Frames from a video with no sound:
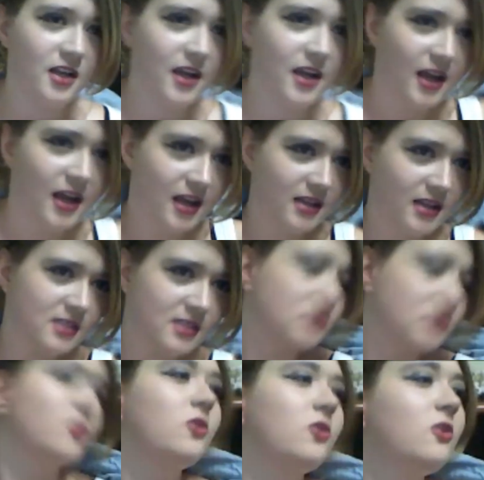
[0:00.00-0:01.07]
And this
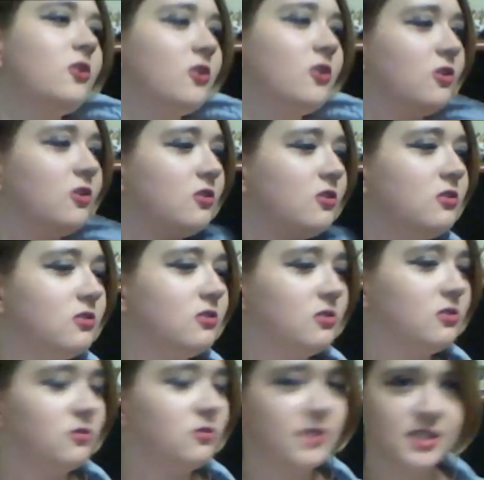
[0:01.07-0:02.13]
little girl
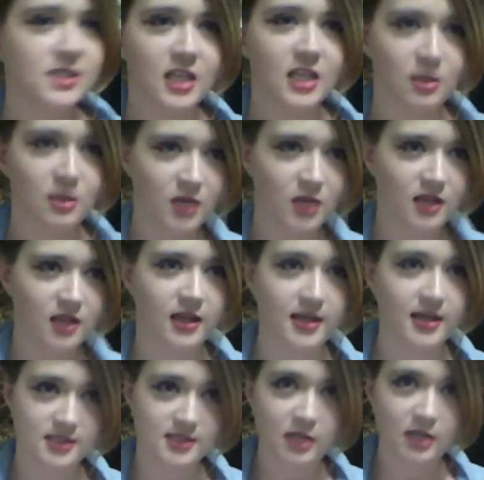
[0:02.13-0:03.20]
was sitting in my
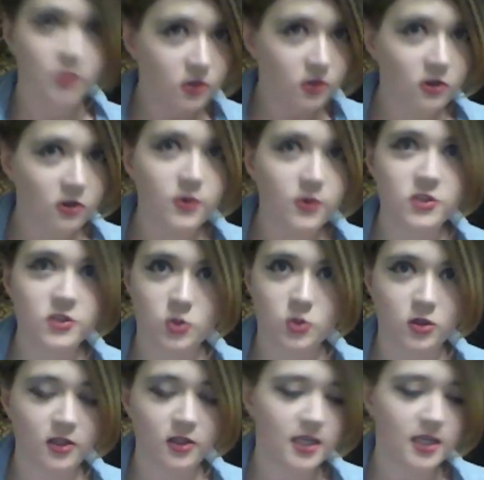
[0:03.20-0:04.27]
class, same little girl with the
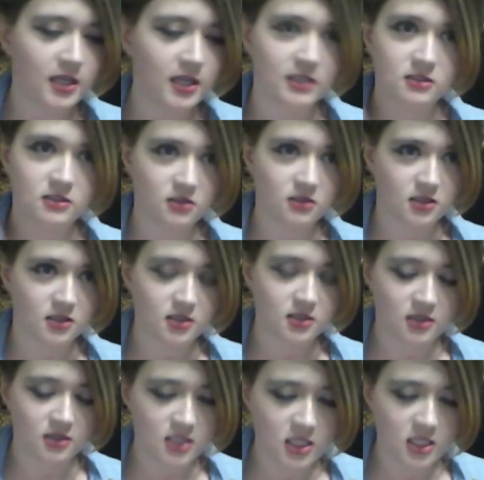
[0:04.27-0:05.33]
twirling and
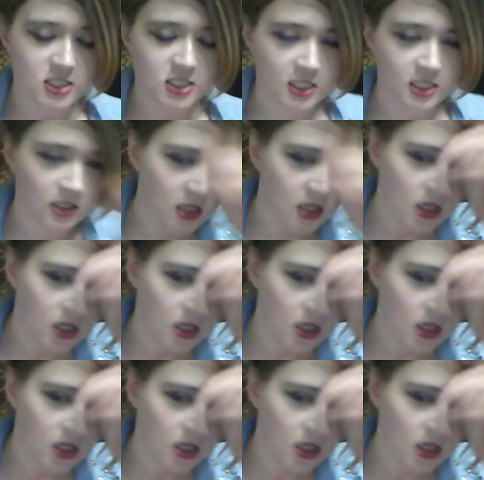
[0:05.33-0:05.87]
the touching.